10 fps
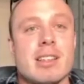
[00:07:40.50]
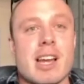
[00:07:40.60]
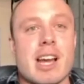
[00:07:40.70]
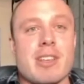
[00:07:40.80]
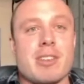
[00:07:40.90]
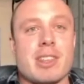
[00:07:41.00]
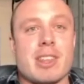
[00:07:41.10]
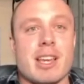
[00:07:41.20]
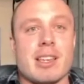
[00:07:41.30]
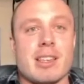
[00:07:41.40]
and you
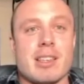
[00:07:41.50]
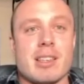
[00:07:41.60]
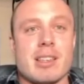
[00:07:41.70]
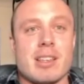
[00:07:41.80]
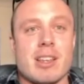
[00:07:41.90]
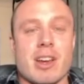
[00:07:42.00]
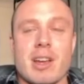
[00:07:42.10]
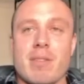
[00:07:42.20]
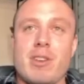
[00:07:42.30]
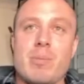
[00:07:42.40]
think,
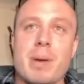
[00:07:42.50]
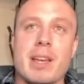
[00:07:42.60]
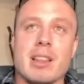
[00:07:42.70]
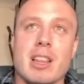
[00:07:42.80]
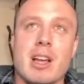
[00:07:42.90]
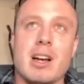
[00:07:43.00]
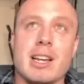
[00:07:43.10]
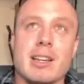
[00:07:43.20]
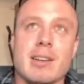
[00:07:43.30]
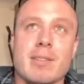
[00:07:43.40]
if you've been
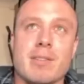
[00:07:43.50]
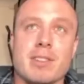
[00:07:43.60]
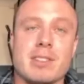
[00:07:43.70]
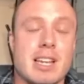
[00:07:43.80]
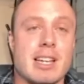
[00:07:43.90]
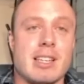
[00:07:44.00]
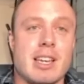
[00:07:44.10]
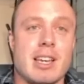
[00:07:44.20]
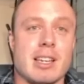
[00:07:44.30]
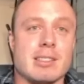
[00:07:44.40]
lying for 10
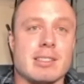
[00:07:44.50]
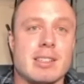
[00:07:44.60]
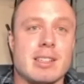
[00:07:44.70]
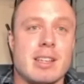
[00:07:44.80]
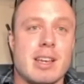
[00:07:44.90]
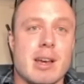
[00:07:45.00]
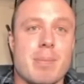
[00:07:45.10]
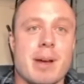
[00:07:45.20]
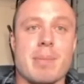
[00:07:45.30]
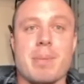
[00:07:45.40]
years
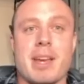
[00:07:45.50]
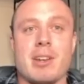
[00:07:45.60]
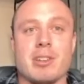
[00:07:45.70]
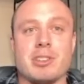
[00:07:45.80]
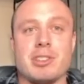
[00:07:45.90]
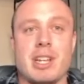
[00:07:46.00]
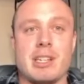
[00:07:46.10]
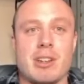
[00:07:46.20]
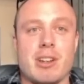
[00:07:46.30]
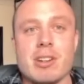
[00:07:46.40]
about being on shit,
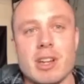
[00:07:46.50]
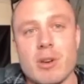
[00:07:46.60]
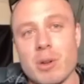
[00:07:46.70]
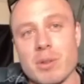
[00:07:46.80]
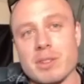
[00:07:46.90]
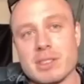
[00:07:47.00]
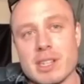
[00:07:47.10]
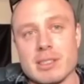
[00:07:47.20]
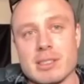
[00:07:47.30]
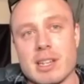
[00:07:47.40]
you're not going to all of a
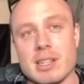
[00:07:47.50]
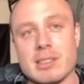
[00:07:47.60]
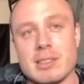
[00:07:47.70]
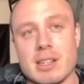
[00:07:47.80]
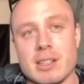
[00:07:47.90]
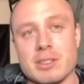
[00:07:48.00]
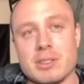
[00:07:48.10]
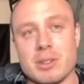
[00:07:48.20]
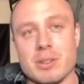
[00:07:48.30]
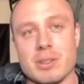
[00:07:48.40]
sudden start telling the
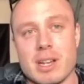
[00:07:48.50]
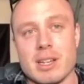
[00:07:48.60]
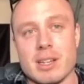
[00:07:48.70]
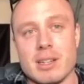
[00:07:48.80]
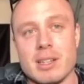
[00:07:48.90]
truth, are you?